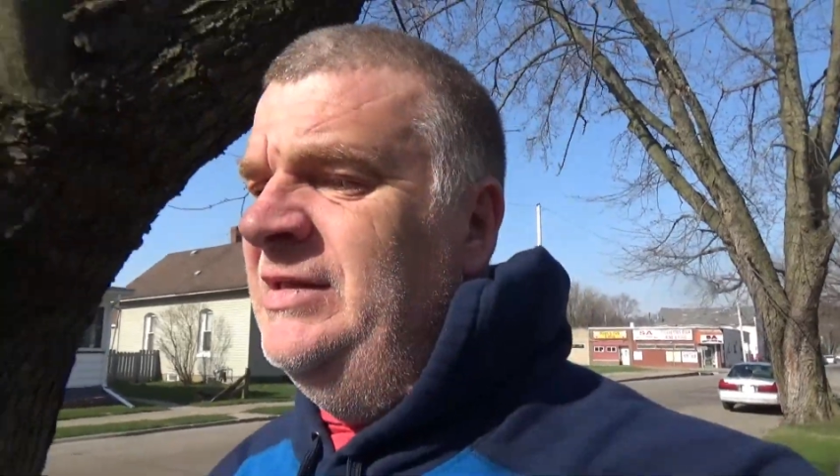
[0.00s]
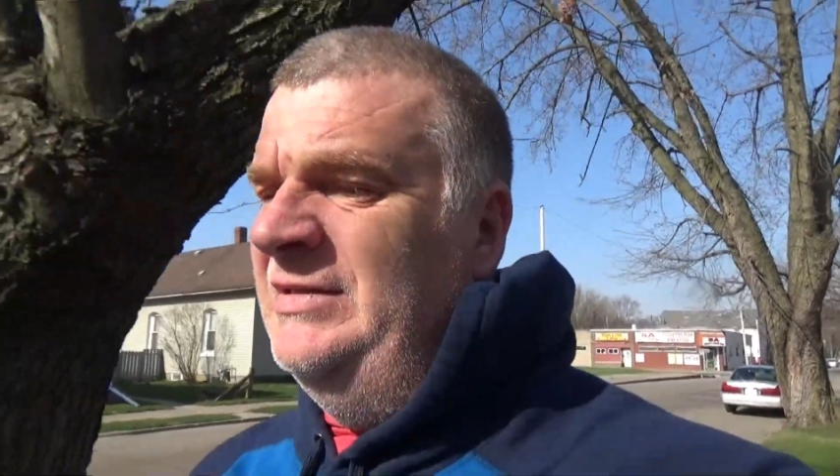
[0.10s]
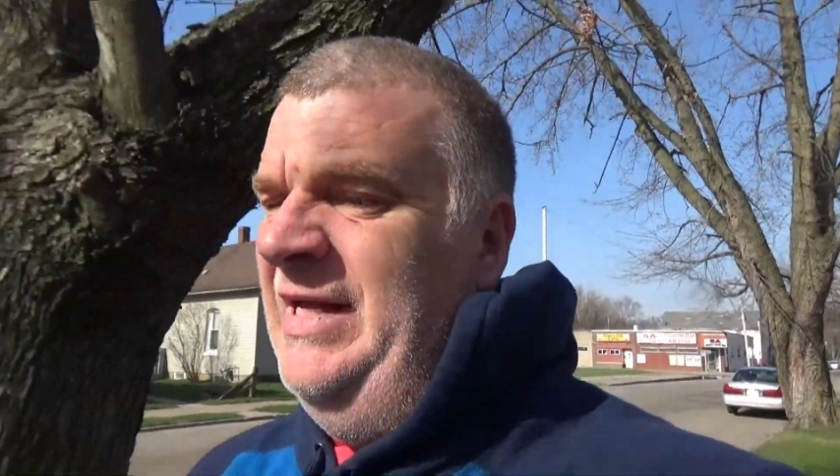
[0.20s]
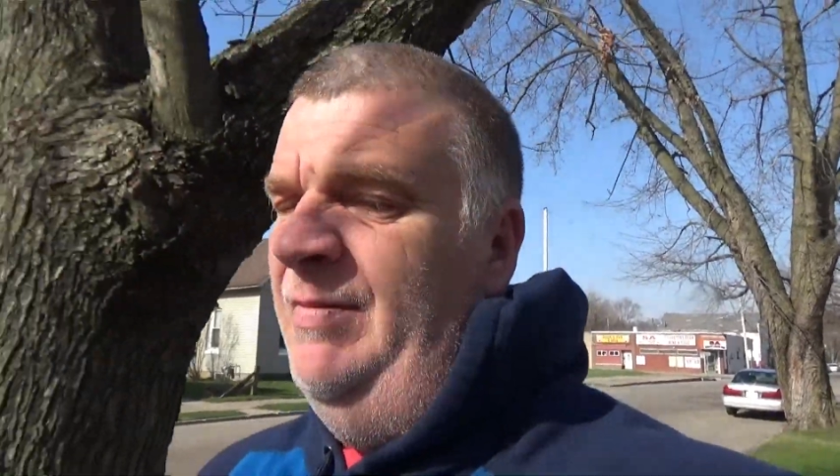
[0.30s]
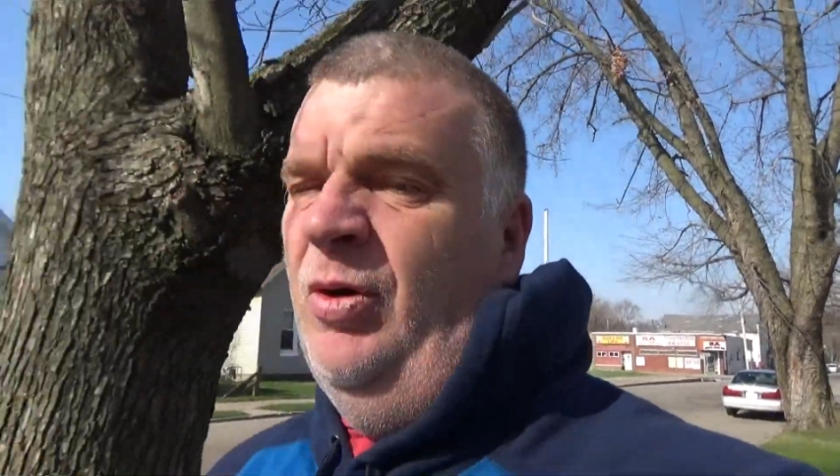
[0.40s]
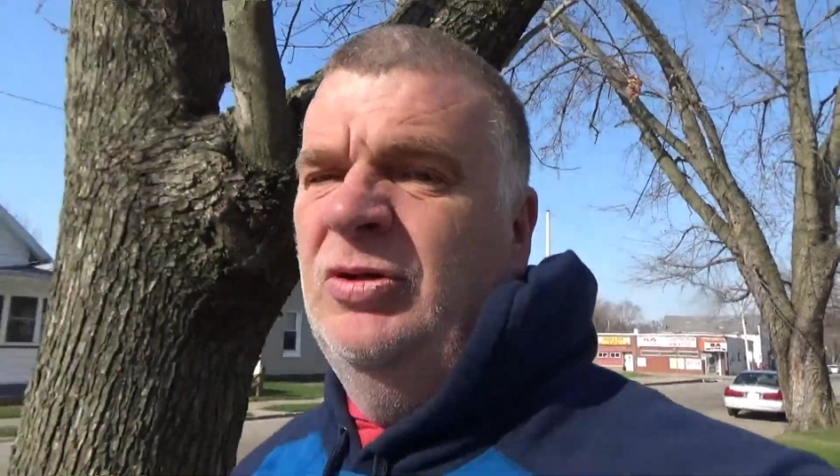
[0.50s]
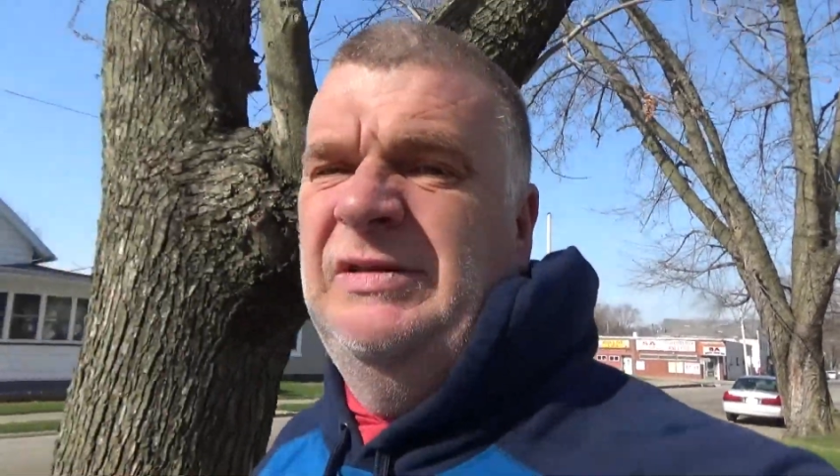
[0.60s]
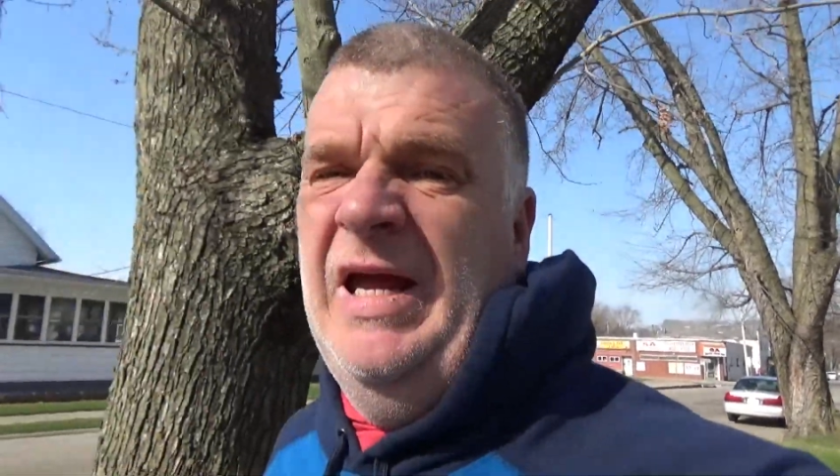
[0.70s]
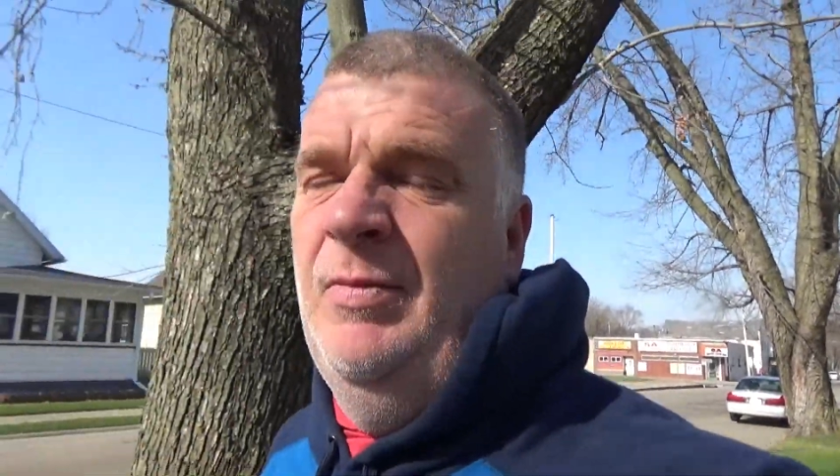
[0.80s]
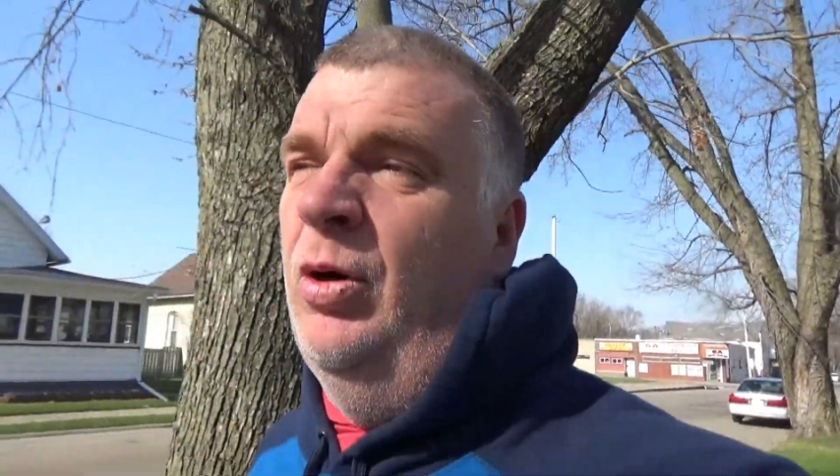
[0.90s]
It's the same
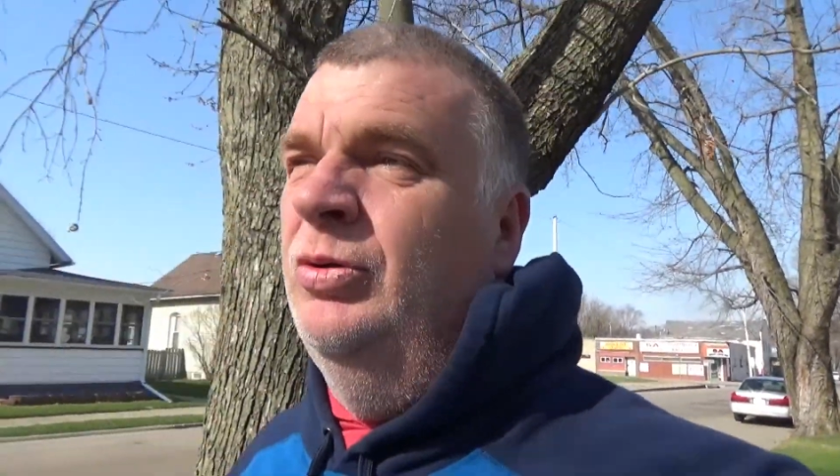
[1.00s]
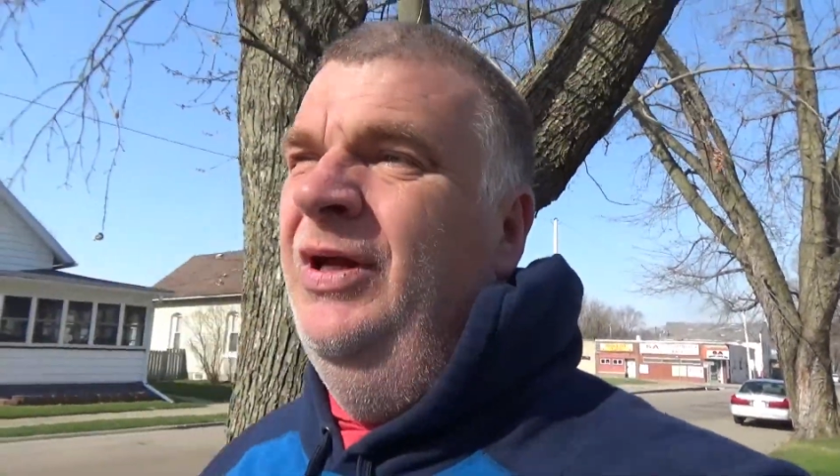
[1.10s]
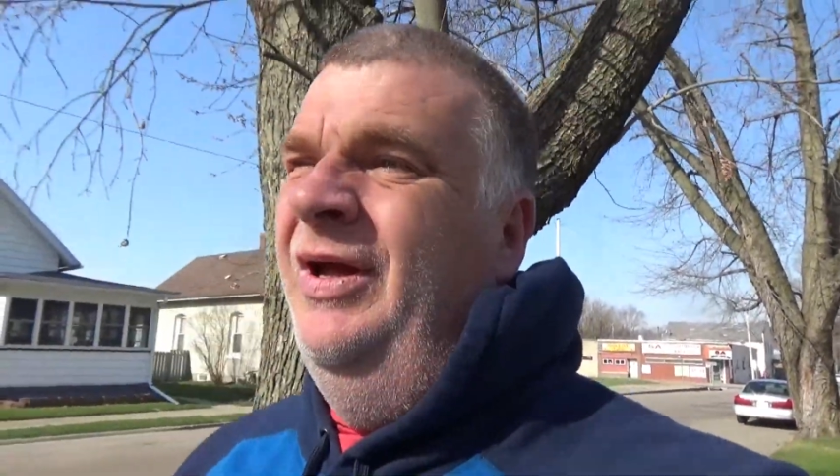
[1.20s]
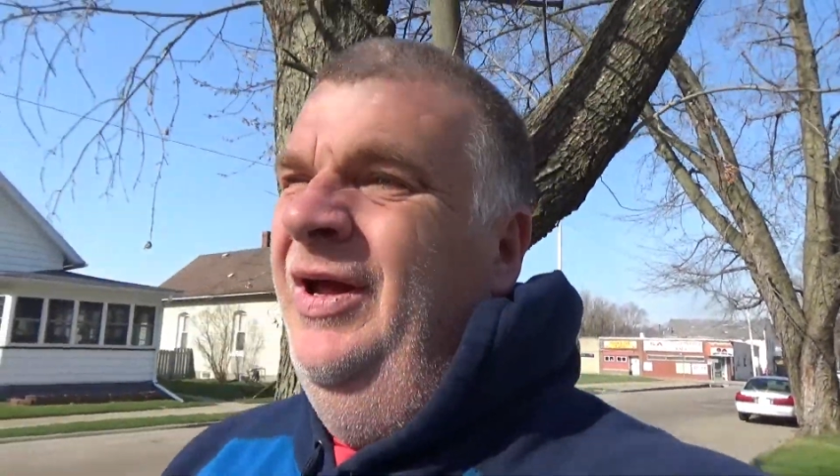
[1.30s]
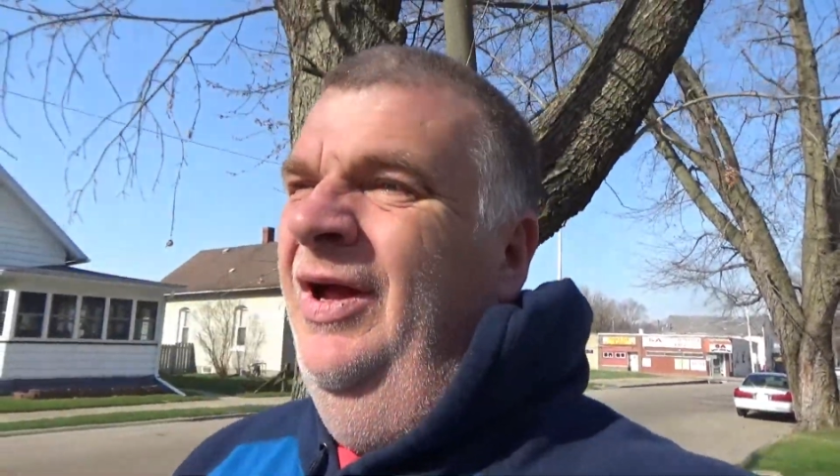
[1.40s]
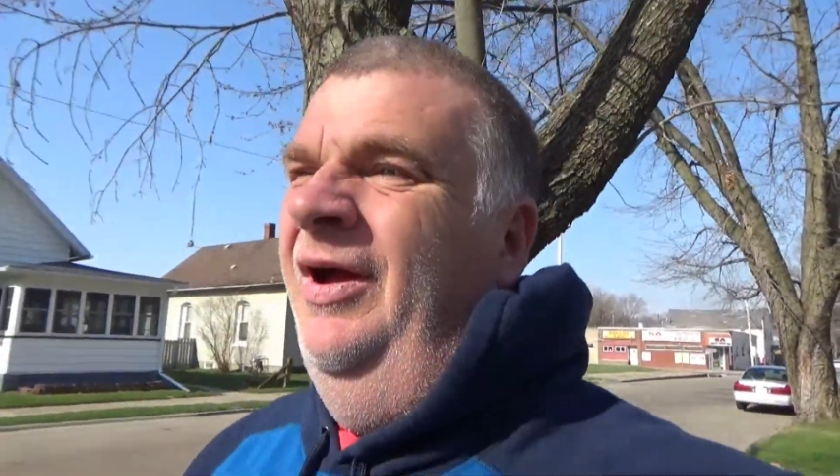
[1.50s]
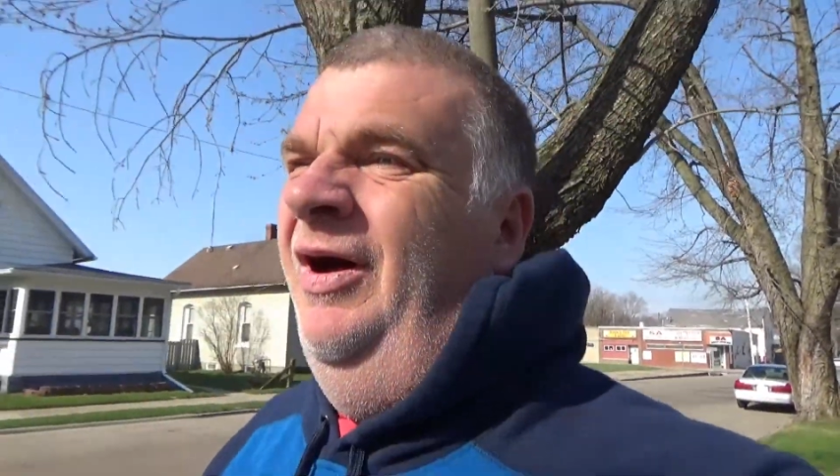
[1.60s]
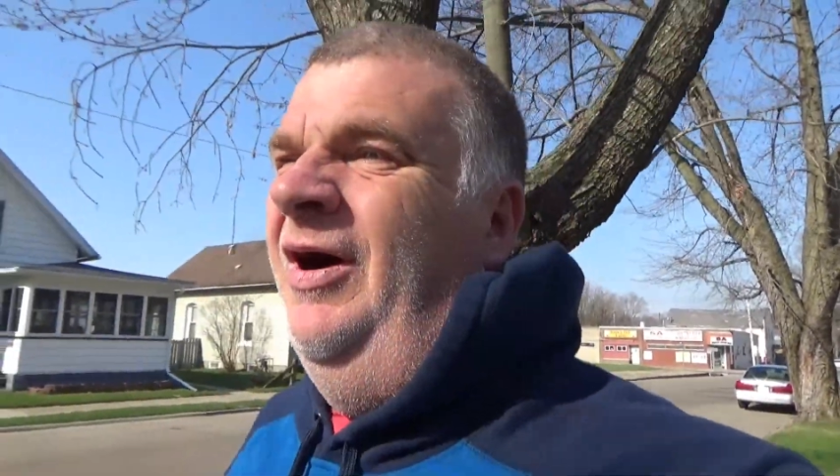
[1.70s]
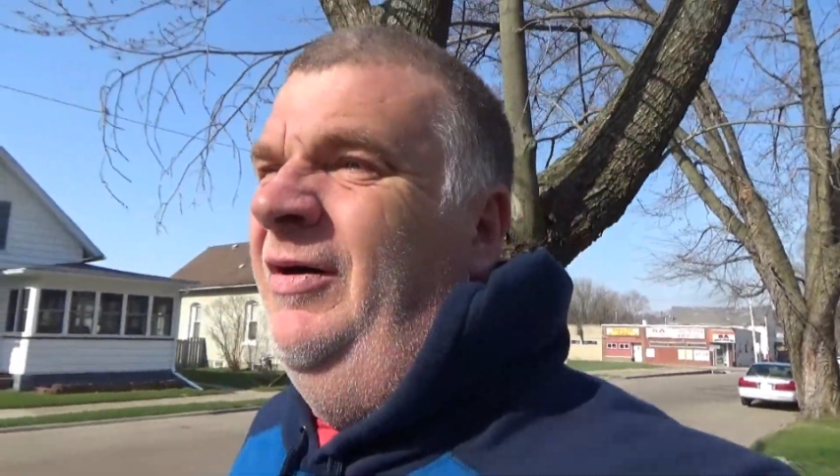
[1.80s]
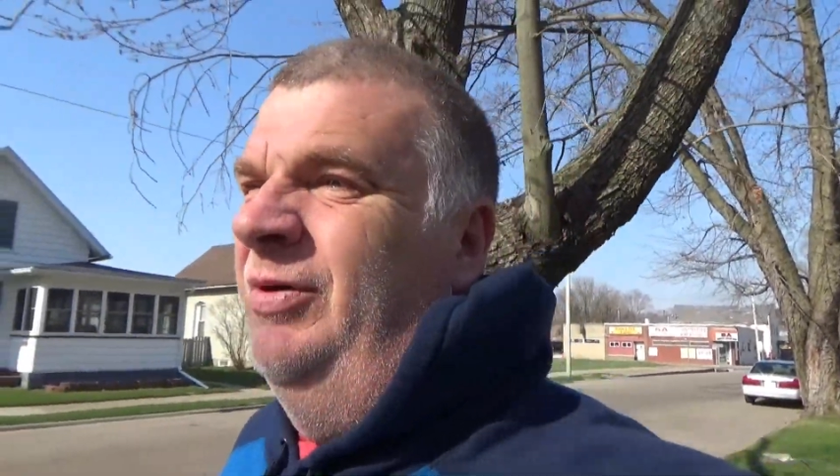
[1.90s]
old,
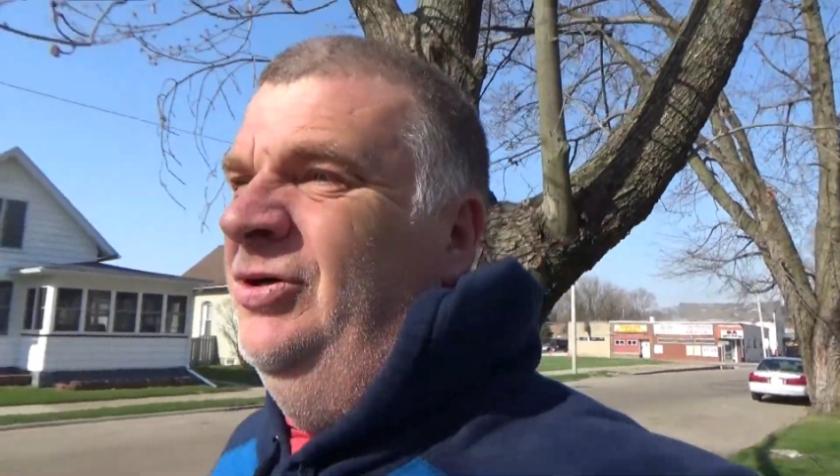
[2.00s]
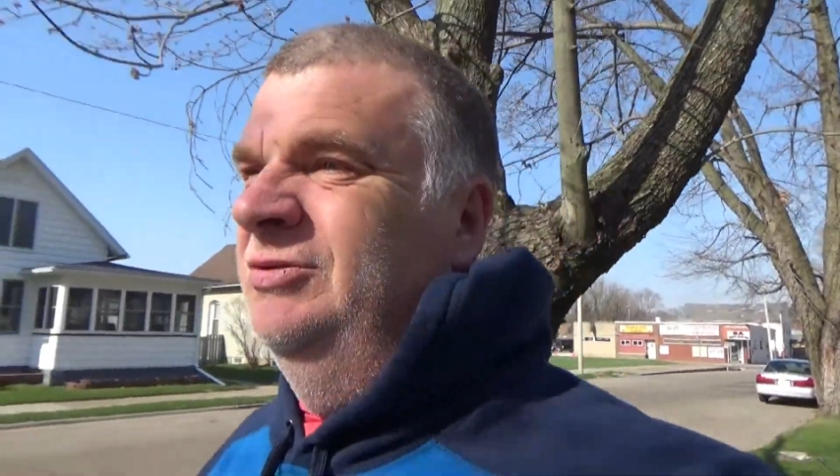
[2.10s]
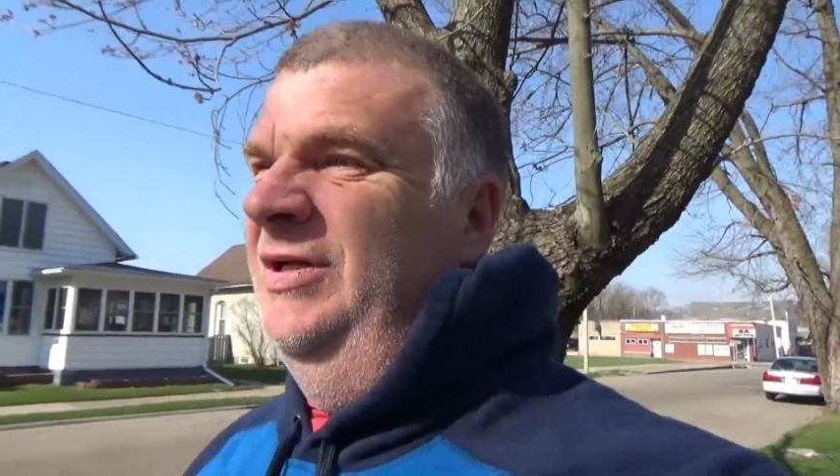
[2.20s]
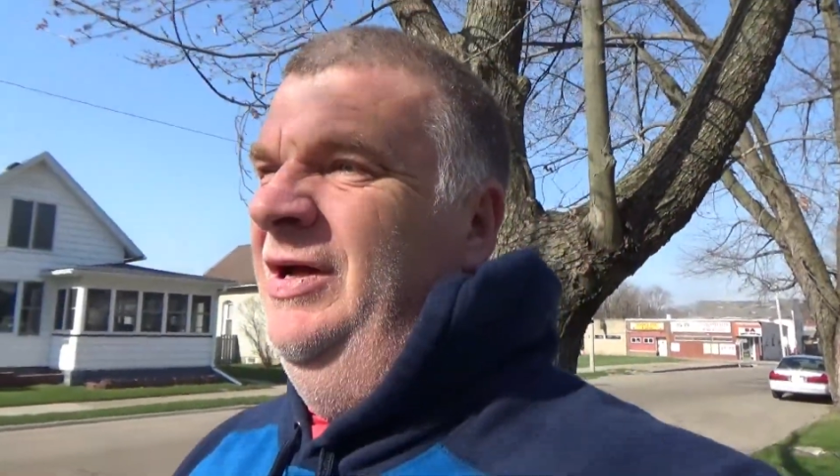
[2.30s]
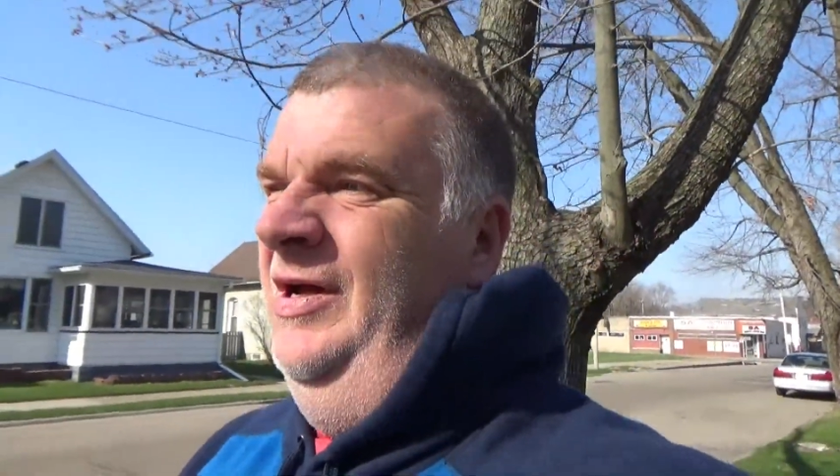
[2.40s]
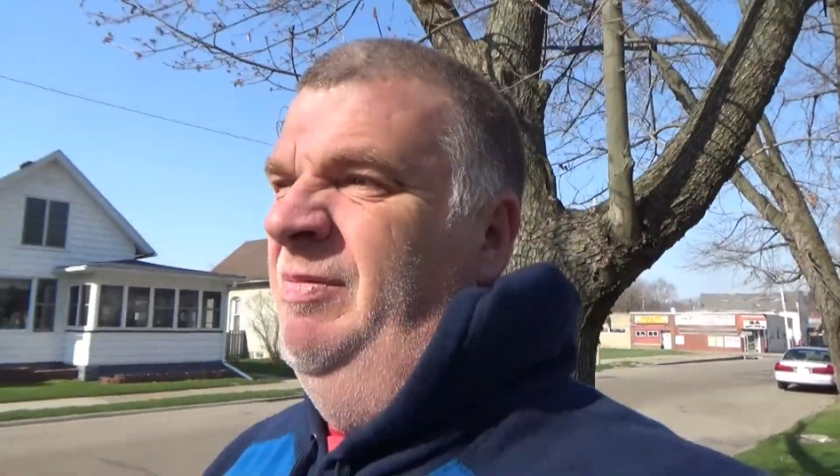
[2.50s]
almost.